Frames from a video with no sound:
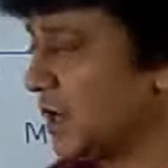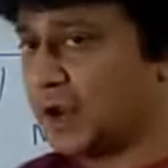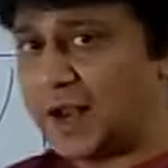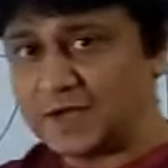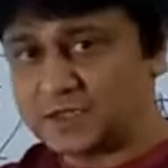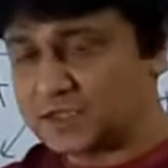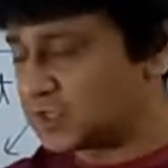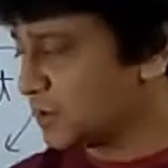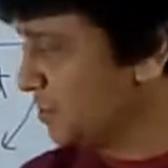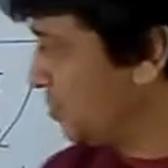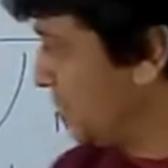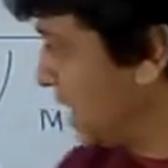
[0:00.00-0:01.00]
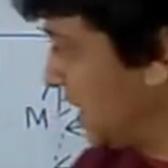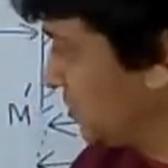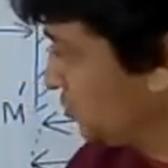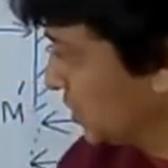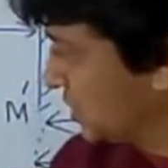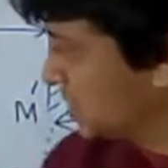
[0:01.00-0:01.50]
Now let's
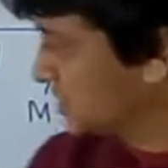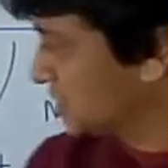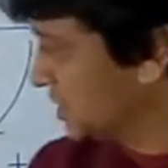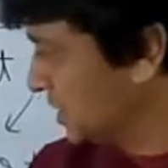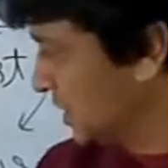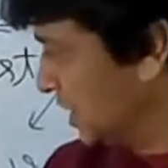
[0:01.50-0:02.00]
make this